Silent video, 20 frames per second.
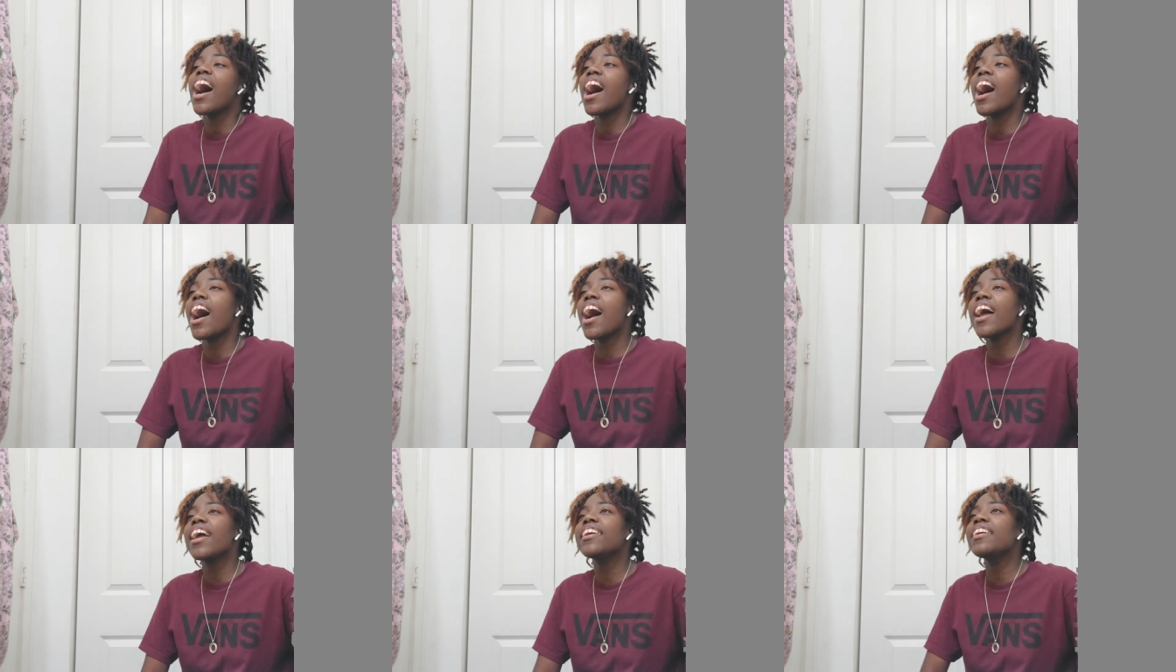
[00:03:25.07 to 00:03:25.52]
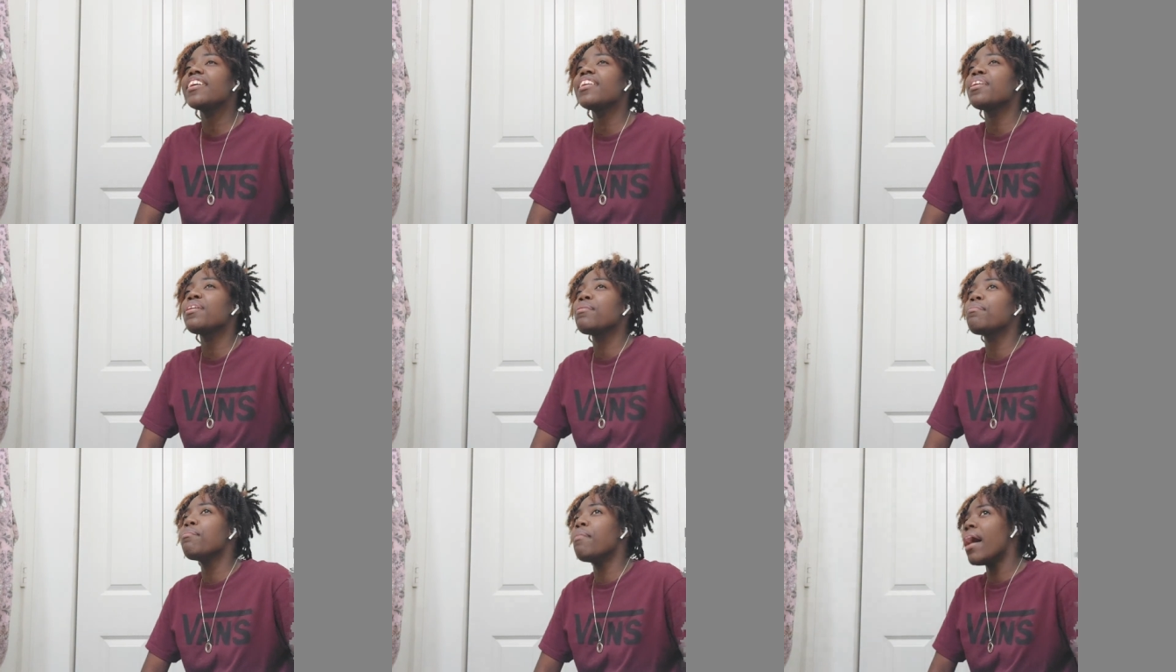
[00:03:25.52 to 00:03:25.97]
I
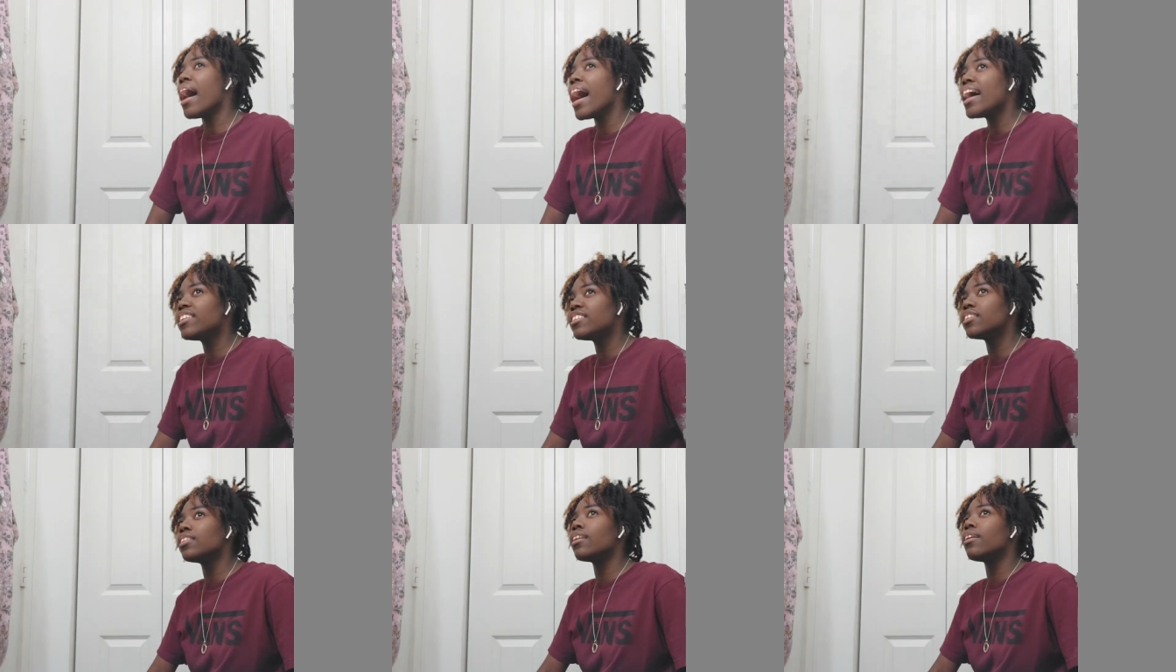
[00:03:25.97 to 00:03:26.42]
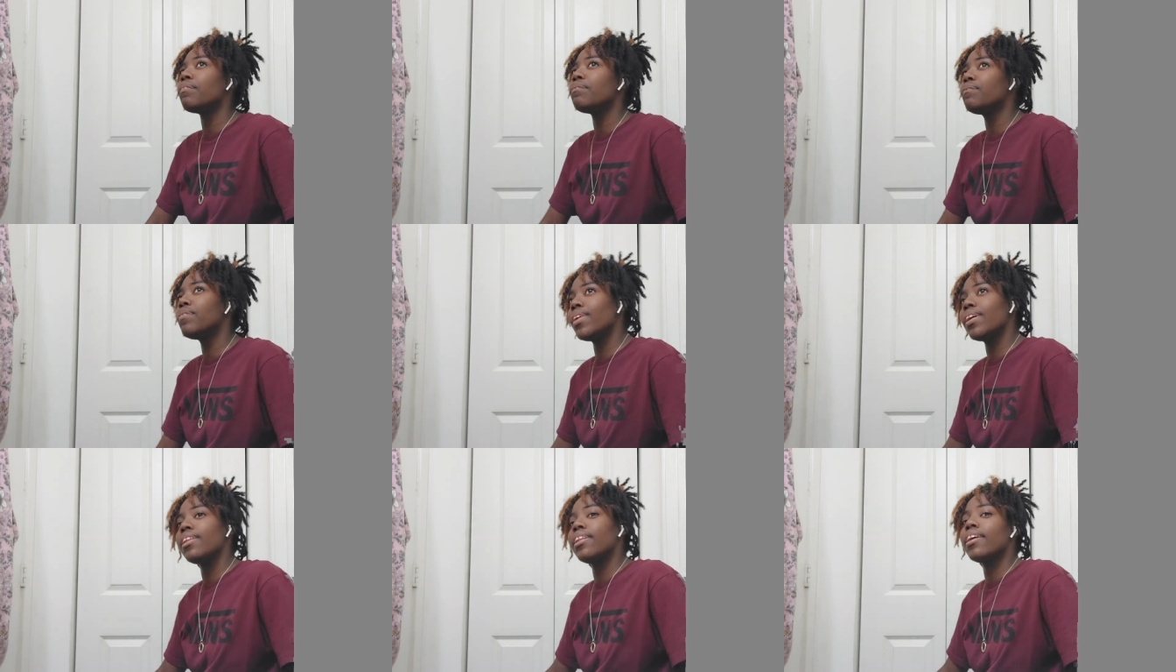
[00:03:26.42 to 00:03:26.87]
can imagine the
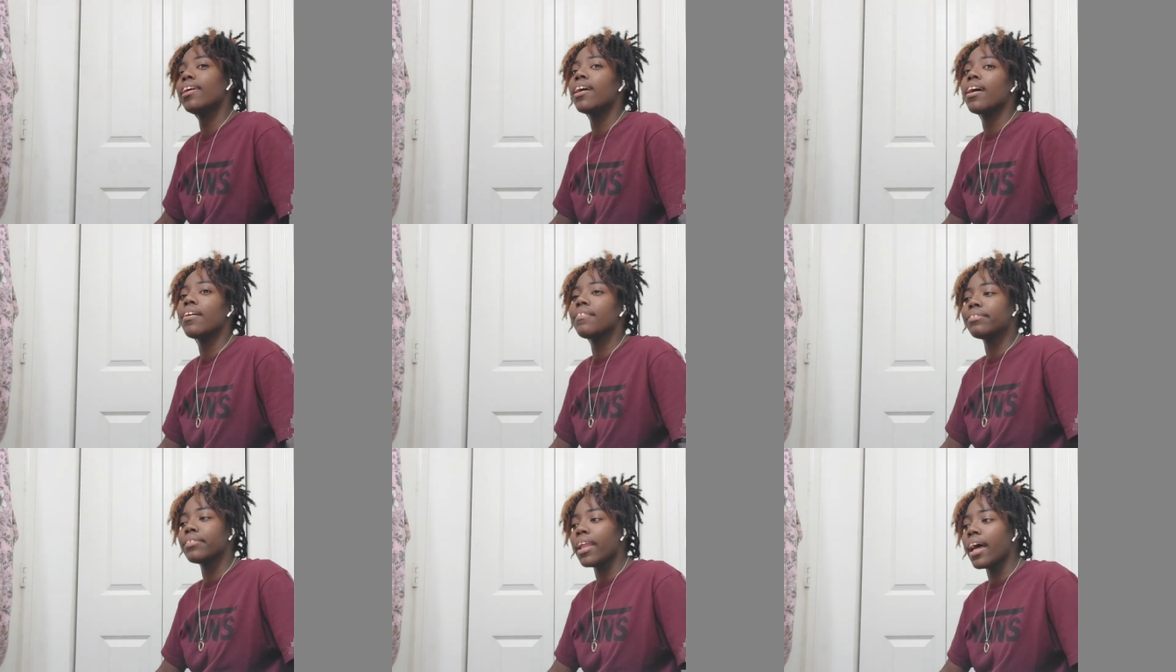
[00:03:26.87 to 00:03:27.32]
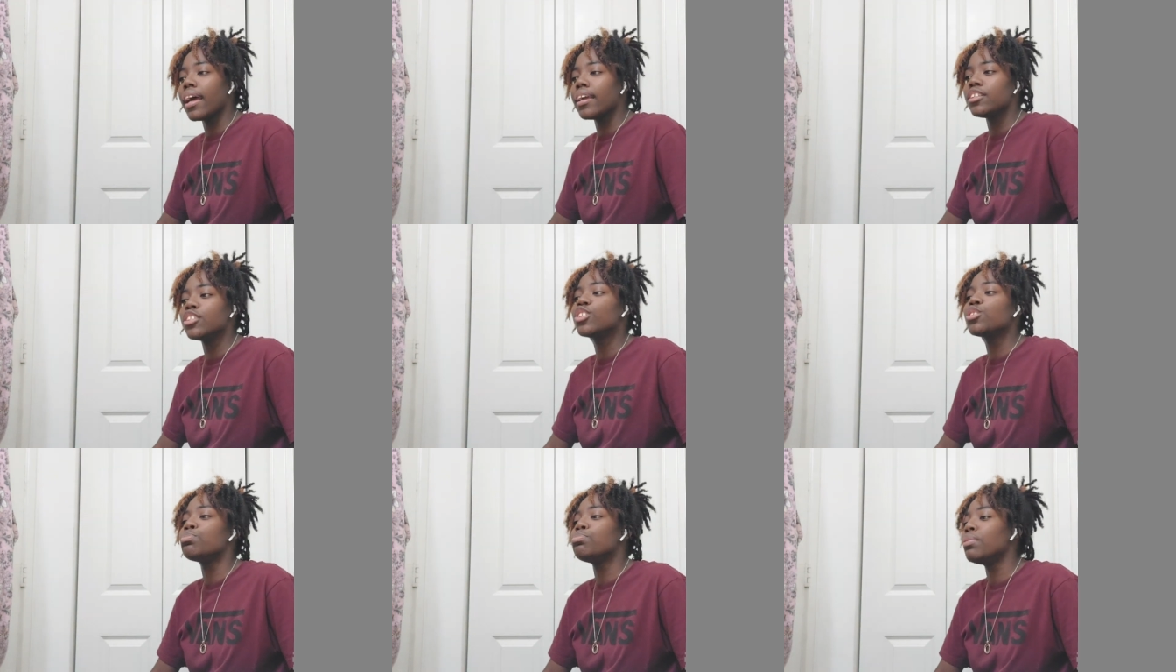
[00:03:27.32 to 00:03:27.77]
feeling of
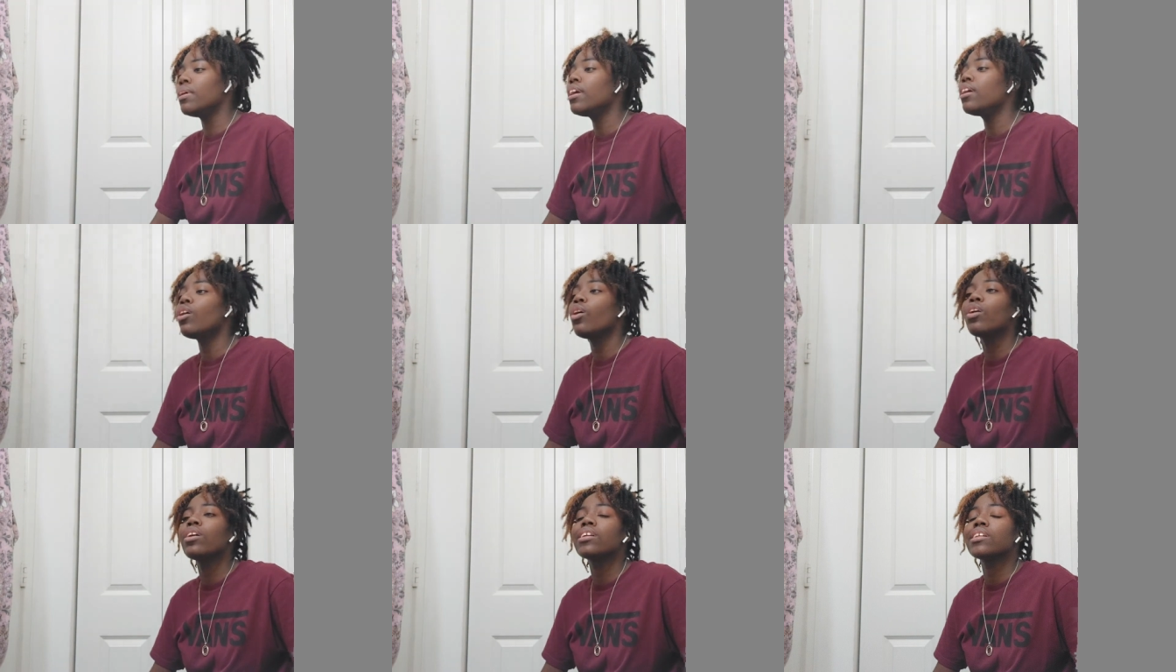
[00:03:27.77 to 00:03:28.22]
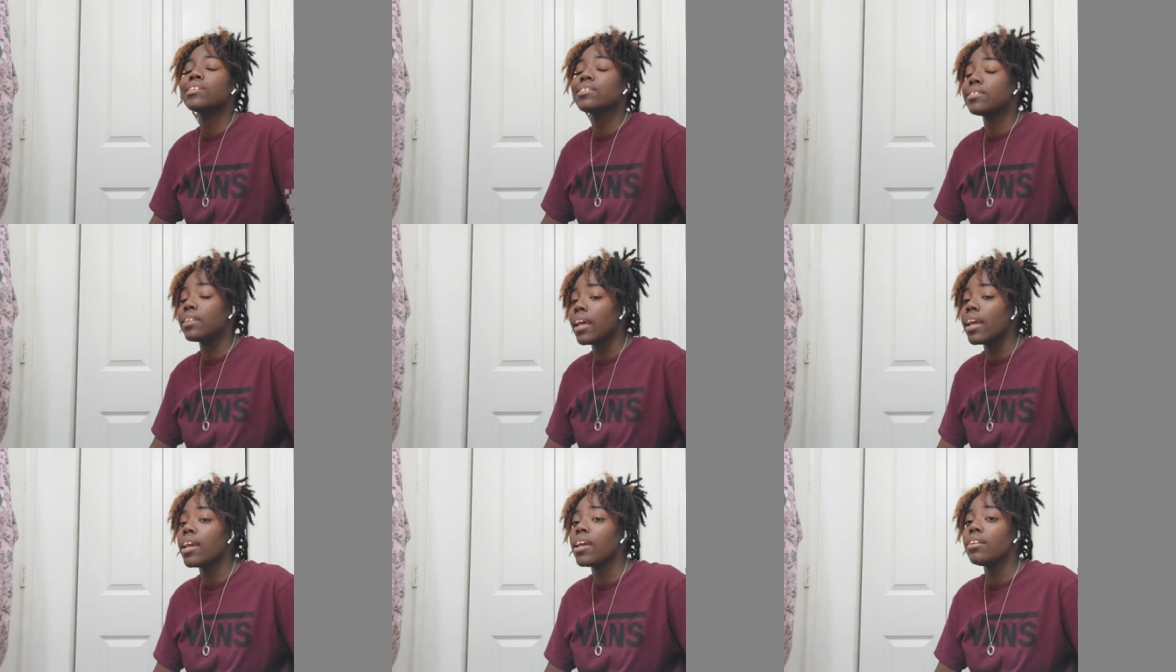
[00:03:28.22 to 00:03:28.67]
like just being on the
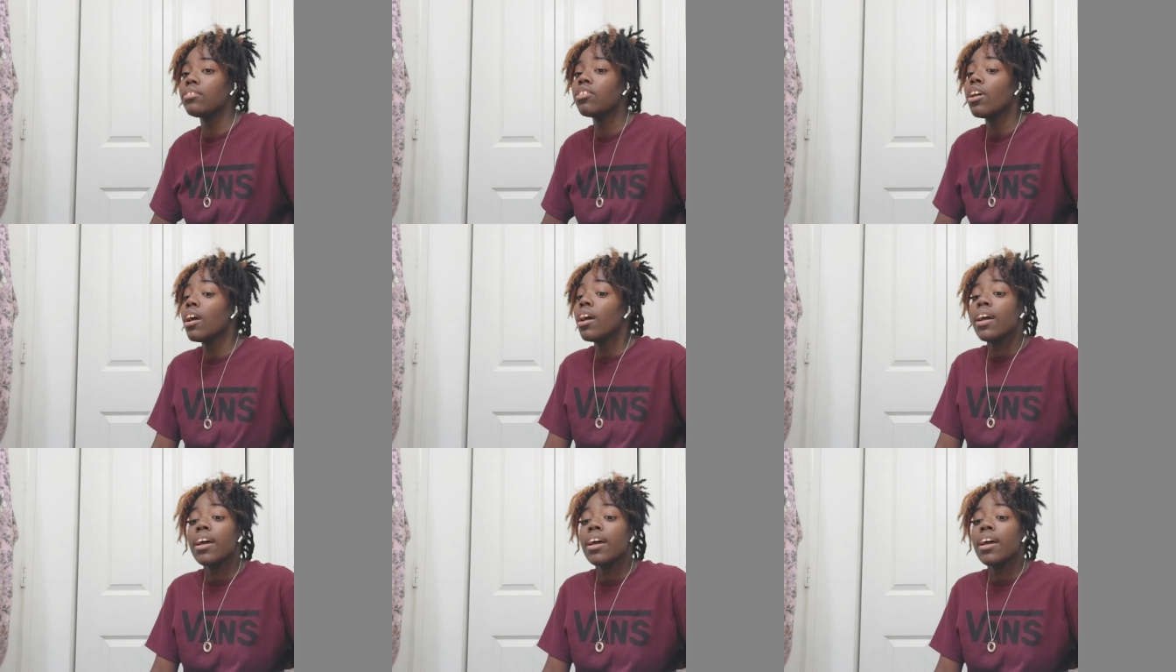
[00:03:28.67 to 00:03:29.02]
stage.